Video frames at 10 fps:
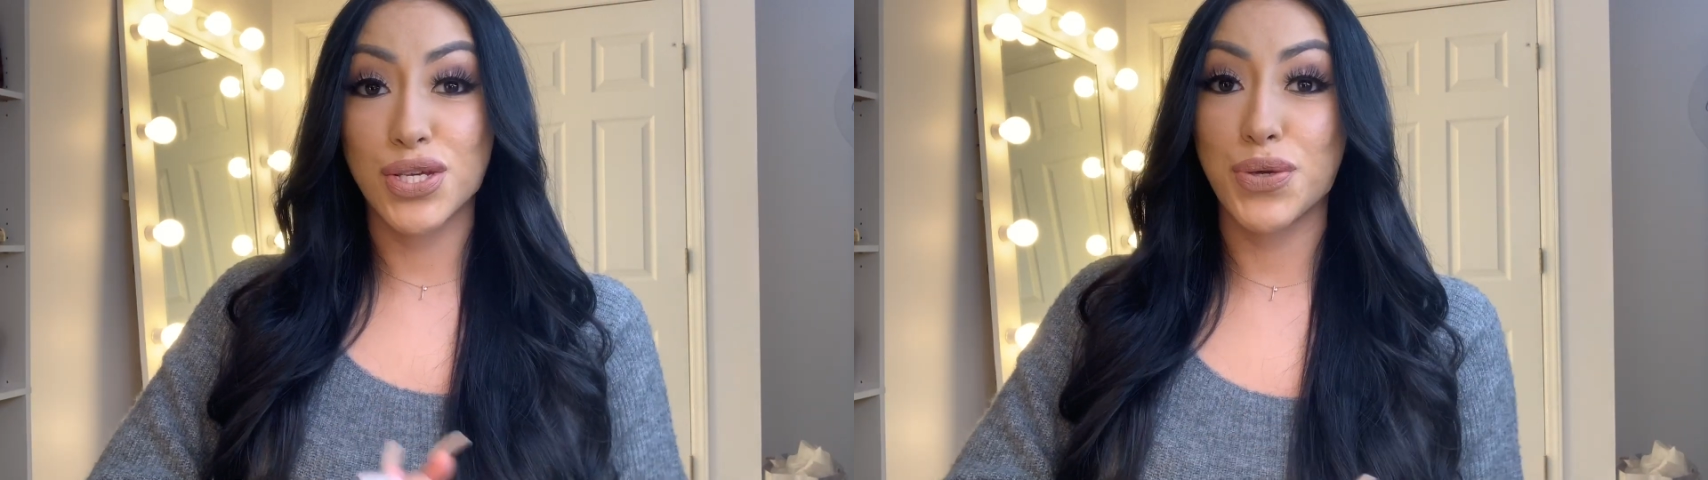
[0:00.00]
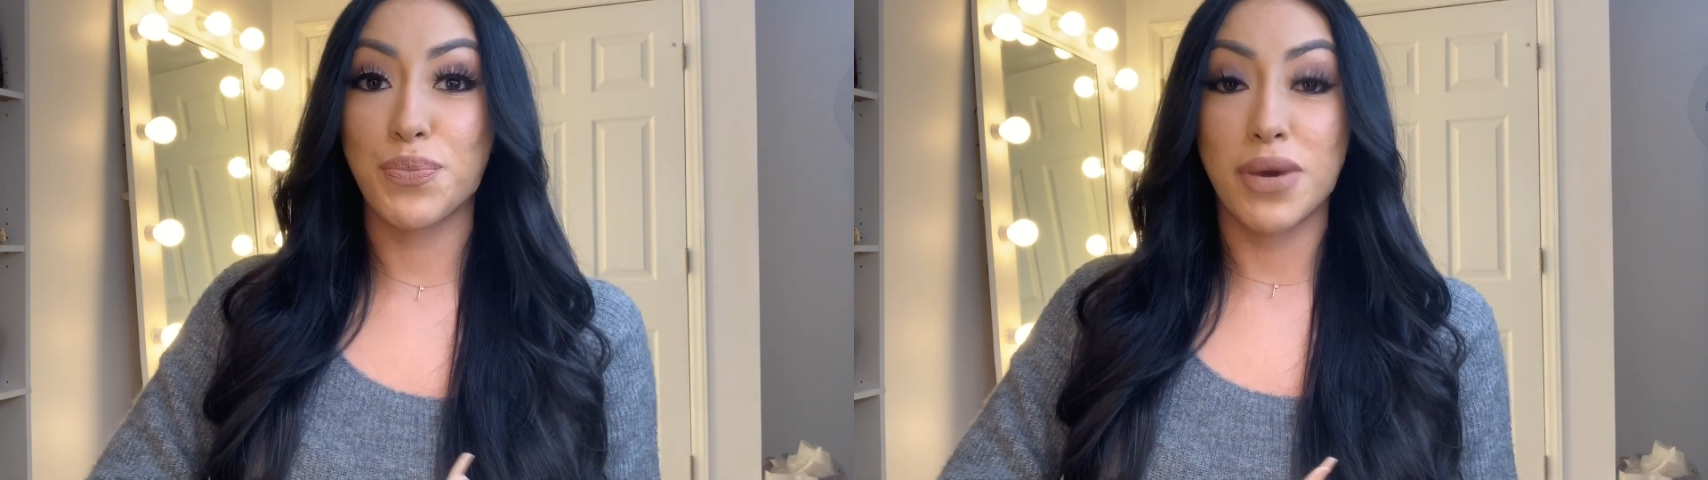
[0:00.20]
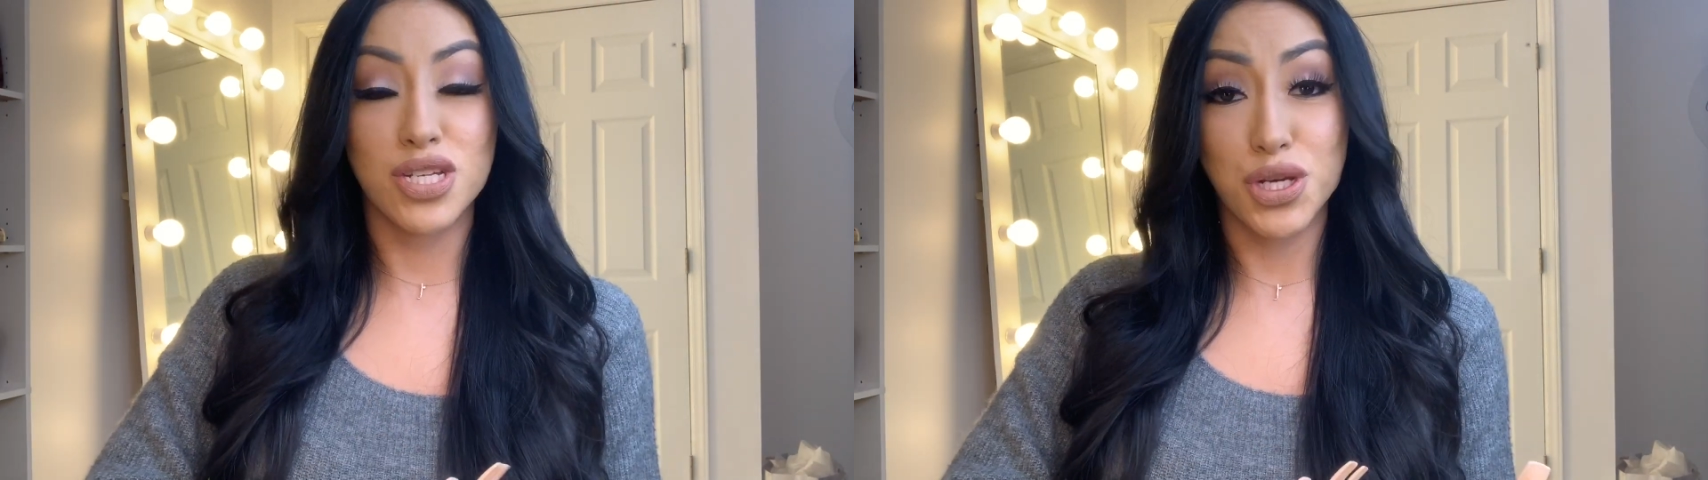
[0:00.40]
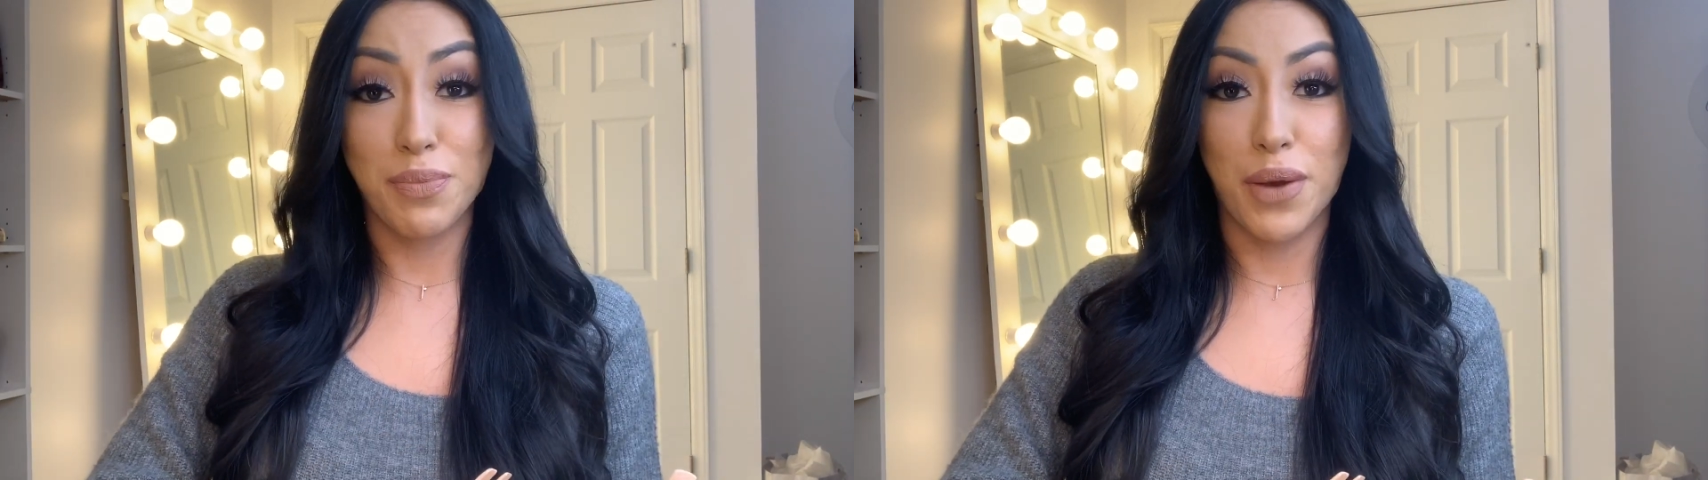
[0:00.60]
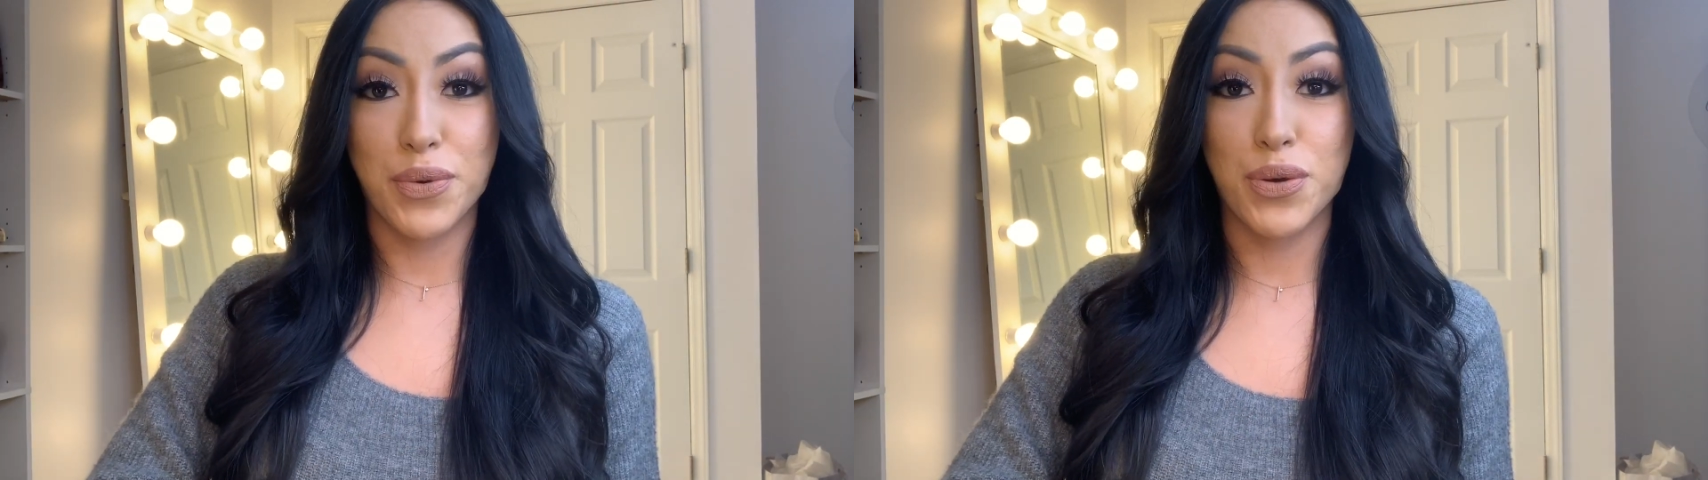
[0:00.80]
to measure
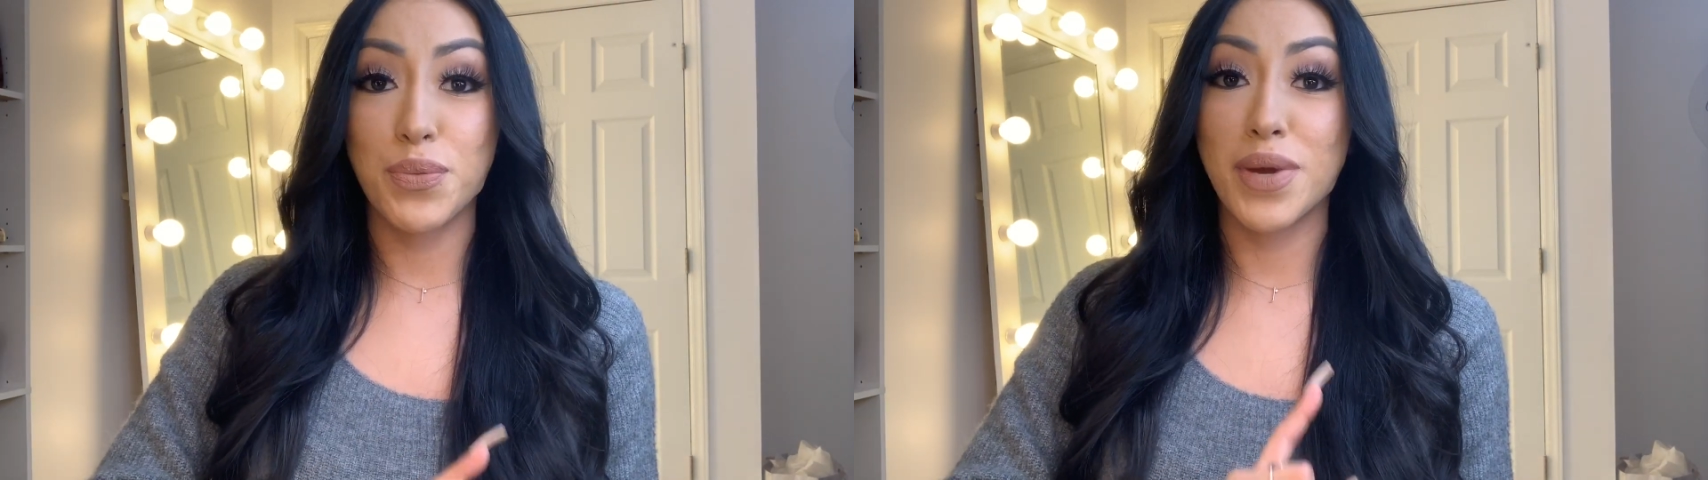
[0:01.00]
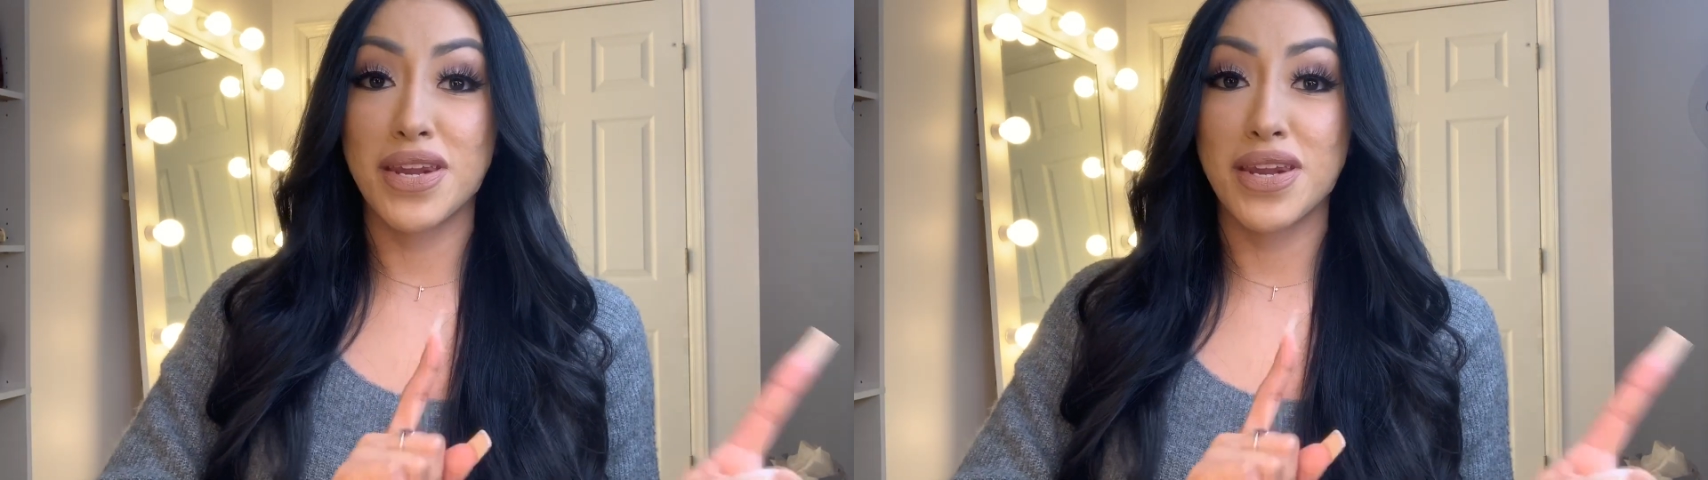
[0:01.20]
my room,